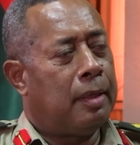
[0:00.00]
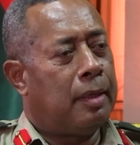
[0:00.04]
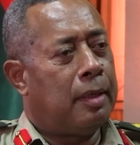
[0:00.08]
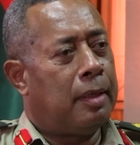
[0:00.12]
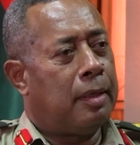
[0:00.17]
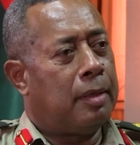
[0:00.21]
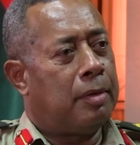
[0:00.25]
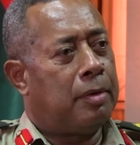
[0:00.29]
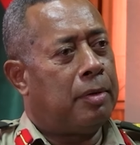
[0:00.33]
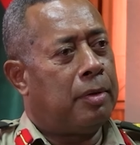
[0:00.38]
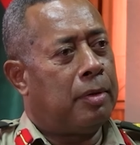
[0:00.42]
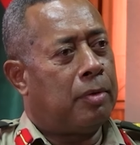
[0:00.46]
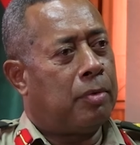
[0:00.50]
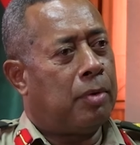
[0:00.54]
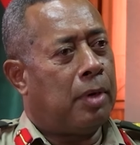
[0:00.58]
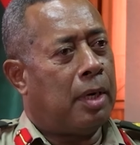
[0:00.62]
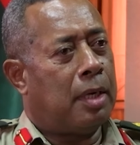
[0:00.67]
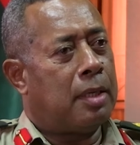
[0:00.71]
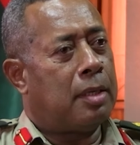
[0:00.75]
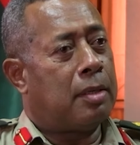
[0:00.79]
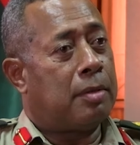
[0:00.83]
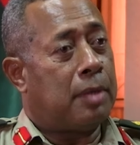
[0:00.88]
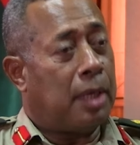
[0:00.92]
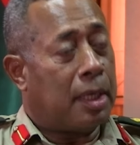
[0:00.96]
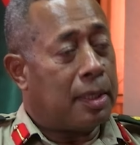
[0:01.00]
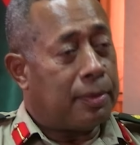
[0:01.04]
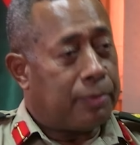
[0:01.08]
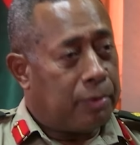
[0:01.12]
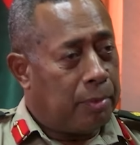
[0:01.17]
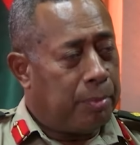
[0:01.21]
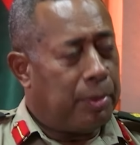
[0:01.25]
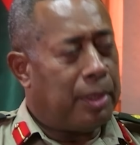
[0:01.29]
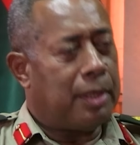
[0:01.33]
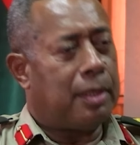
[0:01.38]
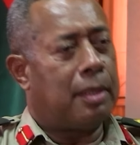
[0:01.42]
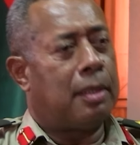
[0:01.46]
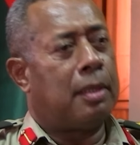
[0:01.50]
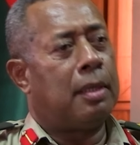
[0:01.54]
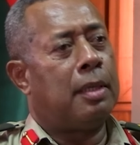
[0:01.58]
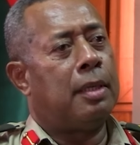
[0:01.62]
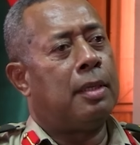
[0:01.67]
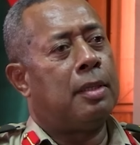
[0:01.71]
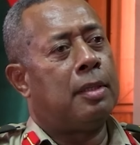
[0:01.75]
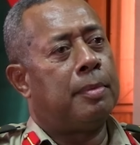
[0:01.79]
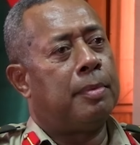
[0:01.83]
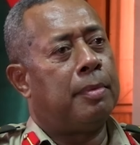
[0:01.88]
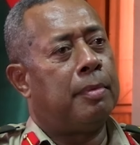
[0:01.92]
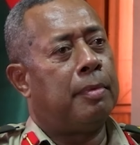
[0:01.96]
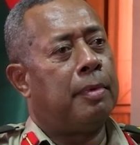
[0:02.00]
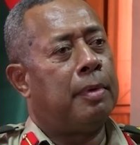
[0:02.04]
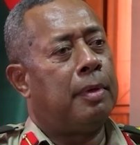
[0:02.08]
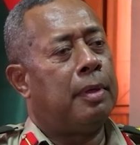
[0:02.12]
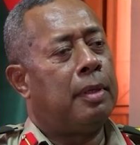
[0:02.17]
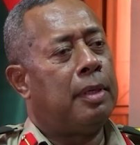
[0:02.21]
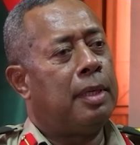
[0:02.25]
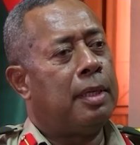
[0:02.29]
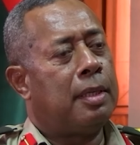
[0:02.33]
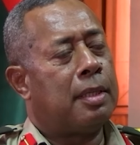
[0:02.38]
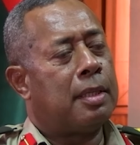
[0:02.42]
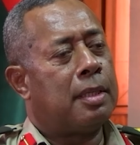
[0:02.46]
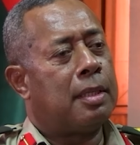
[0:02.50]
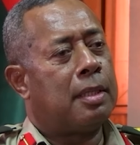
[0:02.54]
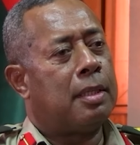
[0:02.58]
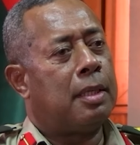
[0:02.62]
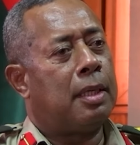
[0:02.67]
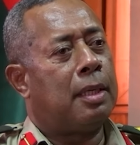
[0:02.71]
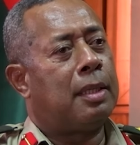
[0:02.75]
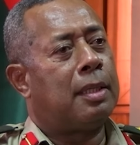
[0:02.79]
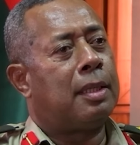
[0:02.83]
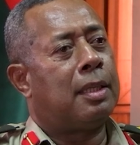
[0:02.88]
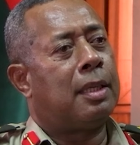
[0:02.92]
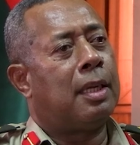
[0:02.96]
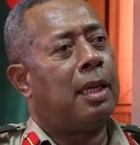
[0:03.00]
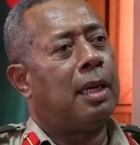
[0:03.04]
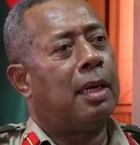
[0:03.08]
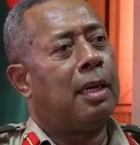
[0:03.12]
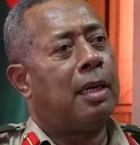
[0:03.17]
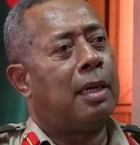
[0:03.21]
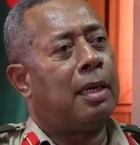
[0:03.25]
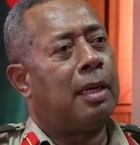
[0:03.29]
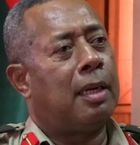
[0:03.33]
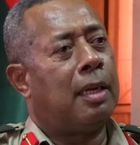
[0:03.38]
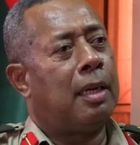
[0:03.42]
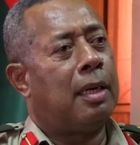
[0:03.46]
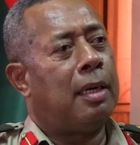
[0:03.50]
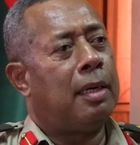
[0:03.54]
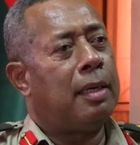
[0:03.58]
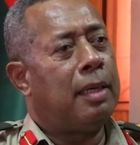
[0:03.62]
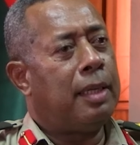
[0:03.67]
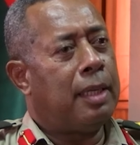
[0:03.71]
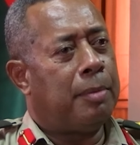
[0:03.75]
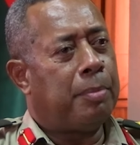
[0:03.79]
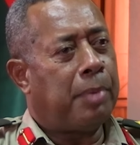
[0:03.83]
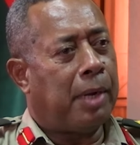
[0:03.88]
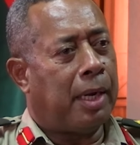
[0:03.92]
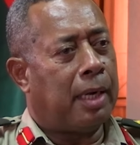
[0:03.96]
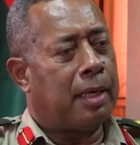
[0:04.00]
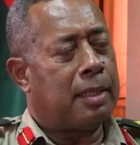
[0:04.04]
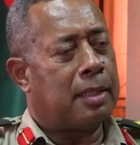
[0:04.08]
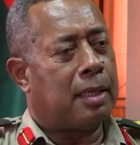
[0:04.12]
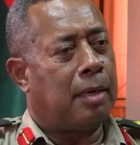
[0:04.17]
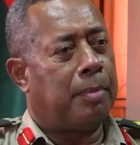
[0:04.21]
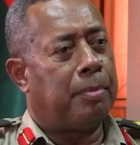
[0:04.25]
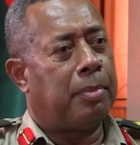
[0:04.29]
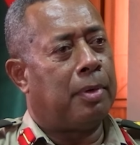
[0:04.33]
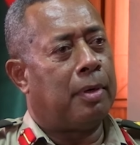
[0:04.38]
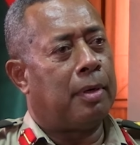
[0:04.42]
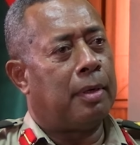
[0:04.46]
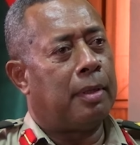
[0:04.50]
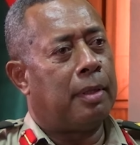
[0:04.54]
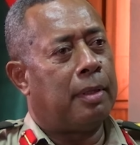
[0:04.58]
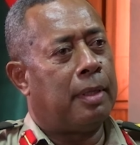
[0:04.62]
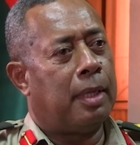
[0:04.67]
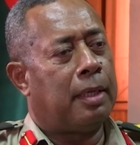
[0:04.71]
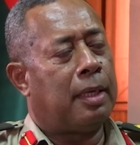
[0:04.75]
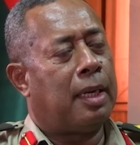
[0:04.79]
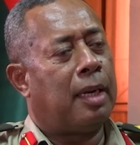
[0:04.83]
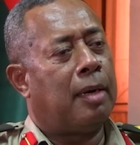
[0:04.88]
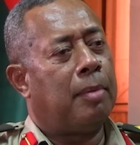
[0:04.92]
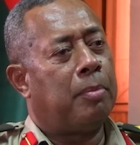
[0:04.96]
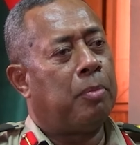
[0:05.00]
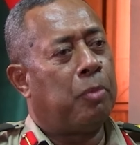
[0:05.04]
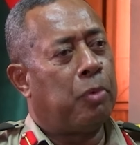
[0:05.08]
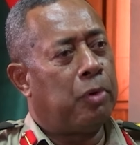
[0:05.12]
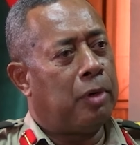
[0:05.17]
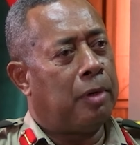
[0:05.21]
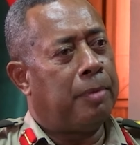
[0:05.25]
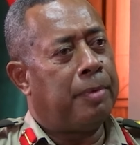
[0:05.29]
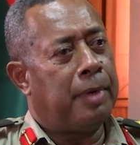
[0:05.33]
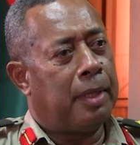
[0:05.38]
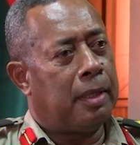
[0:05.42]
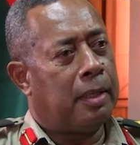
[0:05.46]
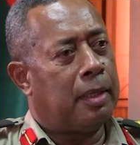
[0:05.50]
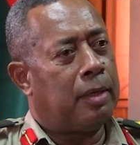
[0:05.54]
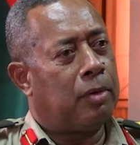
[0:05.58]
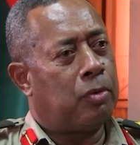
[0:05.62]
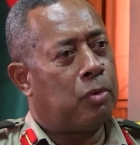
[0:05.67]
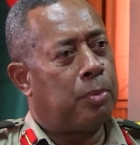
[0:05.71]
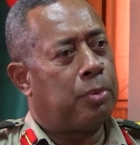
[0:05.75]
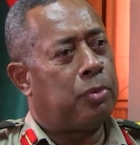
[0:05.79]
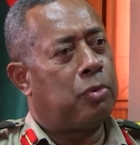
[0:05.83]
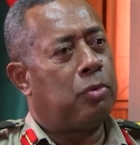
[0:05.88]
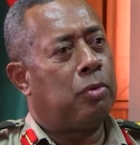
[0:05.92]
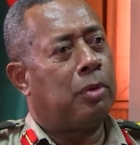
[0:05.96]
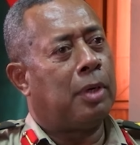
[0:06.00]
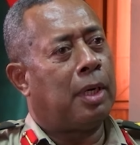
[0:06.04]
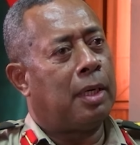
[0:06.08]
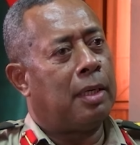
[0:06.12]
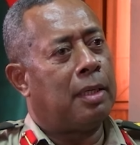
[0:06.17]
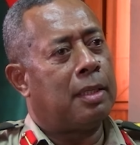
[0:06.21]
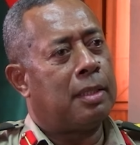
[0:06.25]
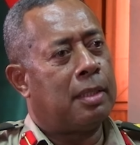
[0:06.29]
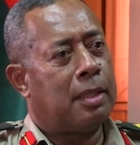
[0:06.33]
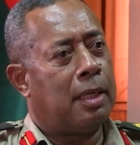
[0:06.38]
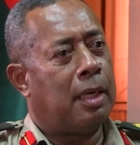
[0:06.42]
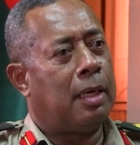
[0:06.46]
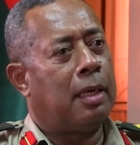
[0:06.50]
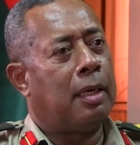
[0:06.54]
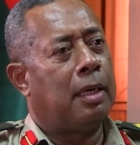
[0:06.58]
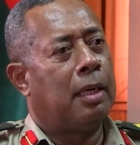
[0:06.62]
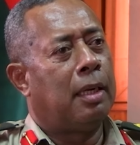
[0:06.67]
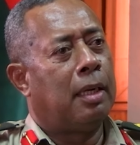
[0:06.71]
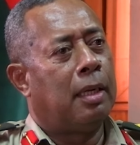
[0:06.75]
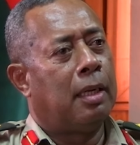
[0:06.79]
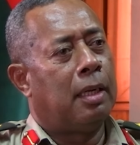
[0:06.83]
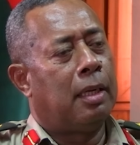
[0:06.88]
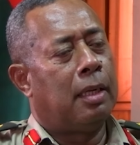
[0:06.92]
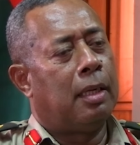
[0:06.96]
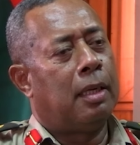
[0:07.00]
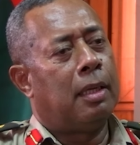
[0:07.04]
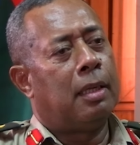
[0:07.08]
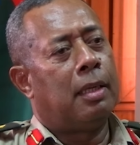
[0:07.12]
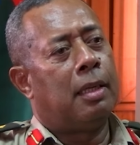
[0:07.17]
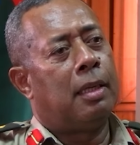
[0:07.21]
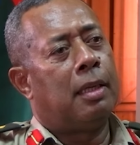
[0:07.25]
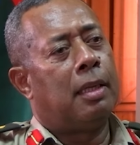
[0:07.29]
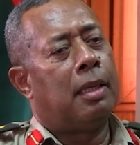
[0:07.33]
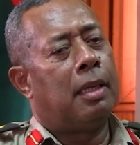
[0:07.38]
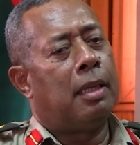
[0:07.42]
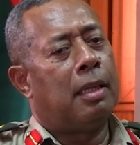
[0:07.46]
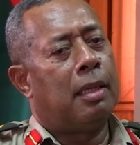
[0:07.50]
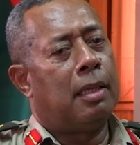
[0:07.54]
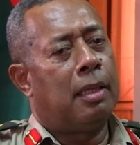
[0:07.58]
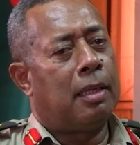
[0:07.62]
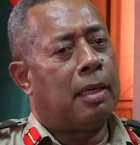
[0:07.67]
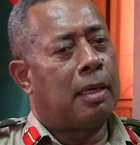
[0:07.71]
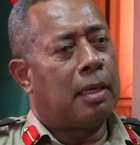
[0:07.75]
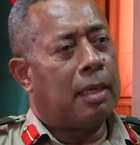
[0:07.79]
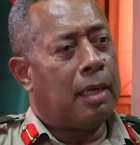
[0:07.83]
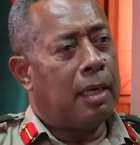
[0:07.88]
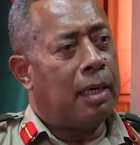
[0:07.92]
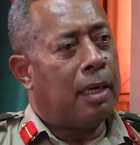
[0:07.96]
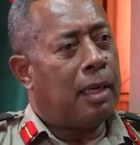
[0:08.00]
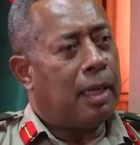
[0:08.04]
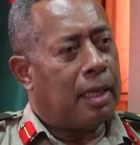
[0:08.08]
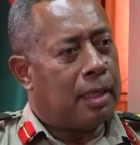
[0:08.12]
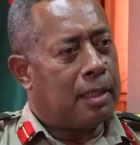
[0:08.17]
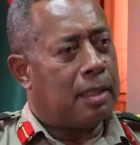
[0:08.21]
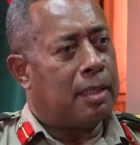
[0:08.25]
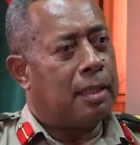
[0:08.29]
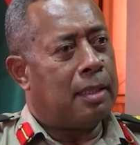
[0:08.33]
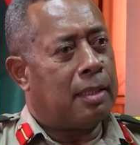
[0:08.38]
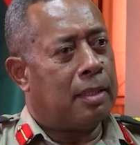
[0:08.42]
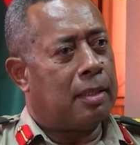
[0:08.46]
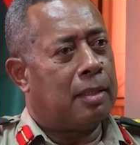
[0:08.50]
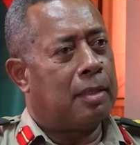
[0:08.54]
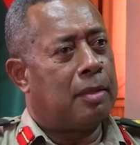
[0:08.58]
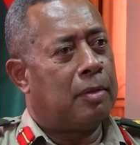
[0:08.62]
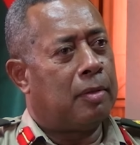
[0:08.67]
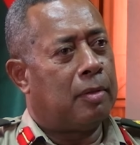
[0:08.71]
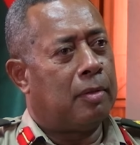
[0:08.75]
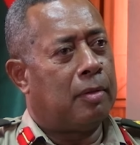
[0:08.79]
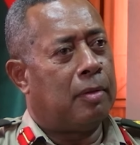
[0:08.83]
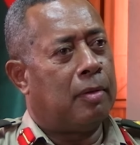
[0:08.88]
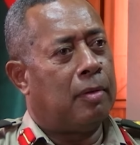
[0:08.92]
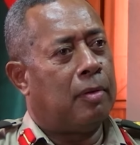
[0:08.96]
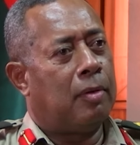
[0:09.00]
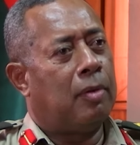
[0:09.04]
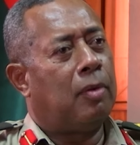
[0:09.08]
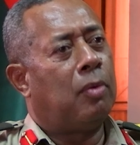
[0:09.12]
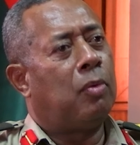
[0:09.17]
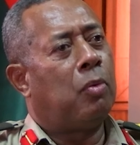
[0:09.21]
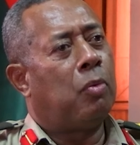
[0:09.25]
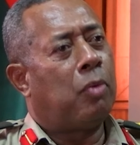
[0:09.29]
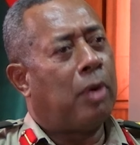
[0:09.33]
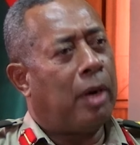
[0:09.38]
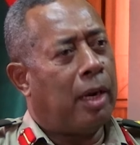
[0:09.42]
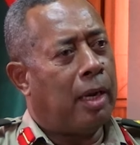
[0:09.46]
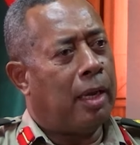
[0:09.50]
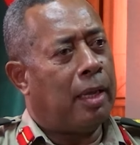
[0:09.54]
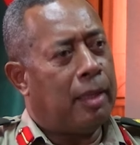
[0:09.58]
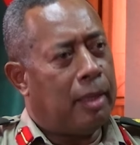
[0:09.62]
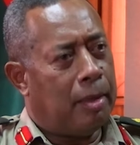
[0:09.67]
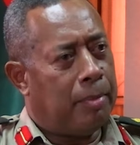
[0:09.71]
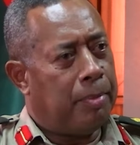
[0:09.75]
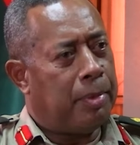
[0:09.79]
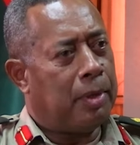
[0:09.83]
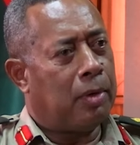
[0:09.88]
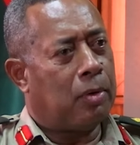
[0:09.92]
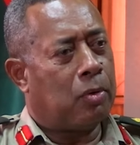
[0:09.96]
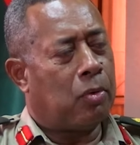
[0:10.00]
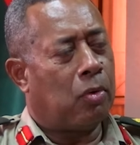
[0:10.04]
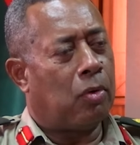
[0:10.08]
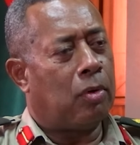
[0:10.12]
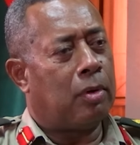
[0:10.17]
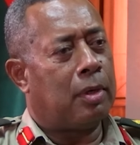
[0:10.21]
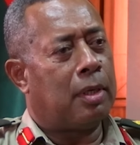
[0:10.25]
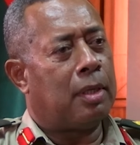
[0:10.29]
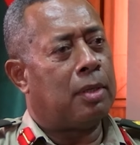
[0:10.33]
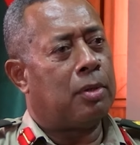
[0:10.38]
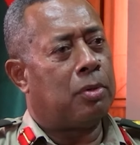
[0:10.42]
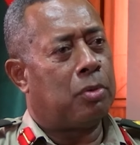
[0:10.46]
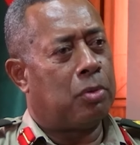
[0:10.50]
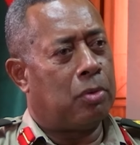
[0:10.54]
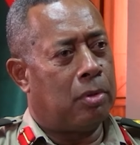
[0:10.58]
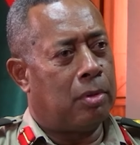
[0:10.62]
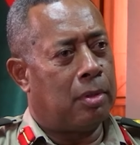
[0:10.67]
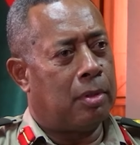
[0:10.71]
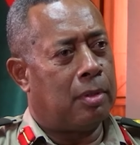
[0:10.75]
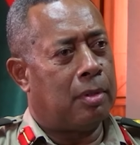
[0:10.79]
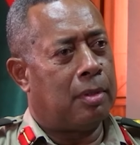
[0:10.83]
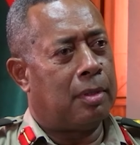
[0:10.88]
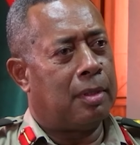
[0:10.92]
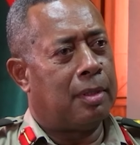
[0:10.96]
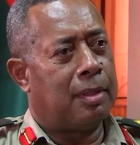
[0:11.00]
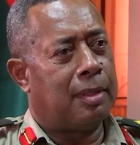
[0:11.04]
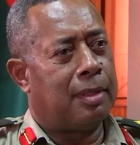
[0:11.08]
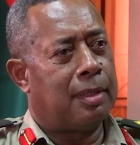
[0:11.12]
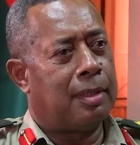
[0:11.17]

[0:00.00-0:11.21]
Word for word: It requires transformational leadership, leaders that can lead by example, that can motivate their troops to understand the real essence of why they've been called as soldiers.